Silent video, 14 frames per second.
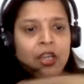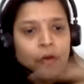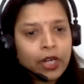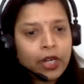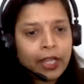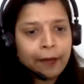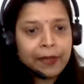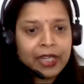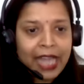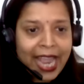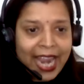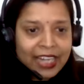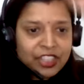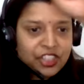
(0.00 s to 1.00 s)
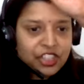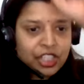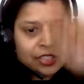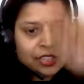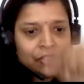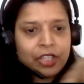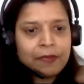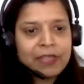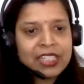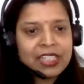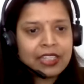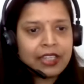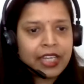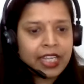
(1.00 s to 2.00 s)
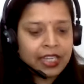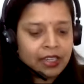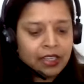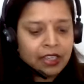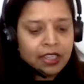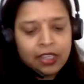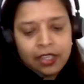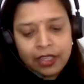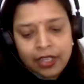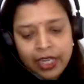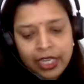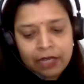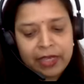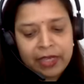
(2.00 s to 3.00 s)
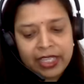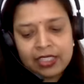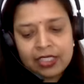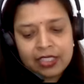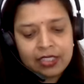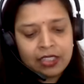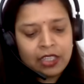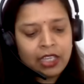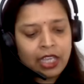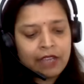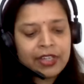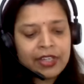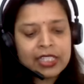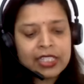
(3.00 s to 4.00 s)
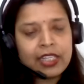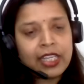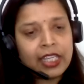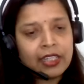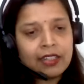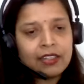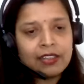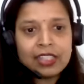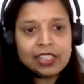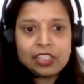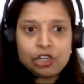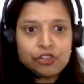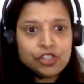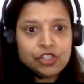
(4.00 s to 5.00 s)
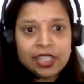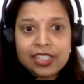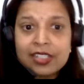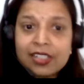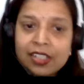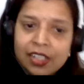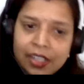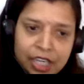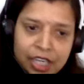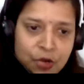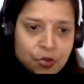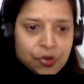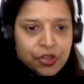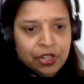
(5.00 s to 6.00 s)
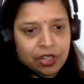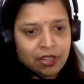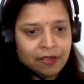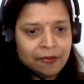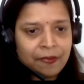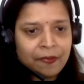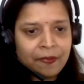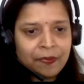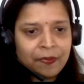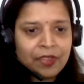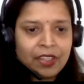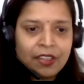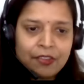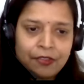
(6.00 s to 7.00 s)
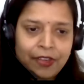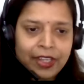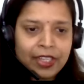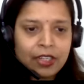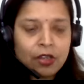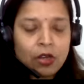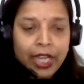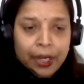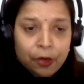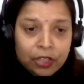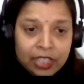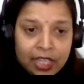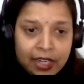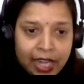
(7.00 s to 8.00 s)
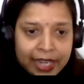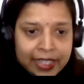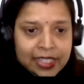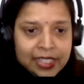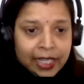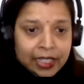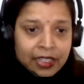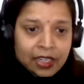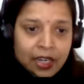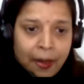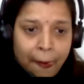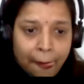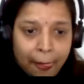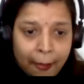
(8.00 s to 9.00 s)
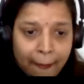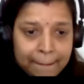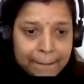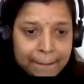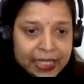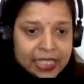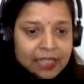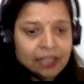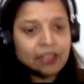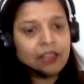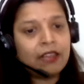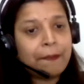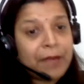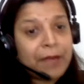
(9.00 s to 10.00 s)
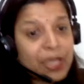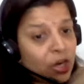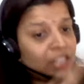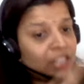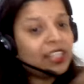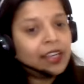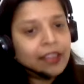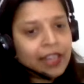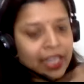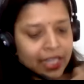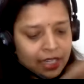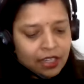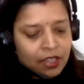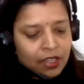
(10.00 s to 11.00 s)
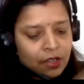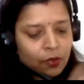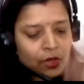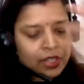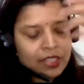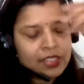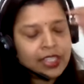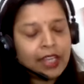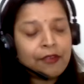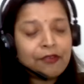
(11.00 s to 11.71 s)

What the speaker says: What happened at G? G means green. Green means if it is green, then solution is neutral. Fine. And on the right side, beyond the green, what is there?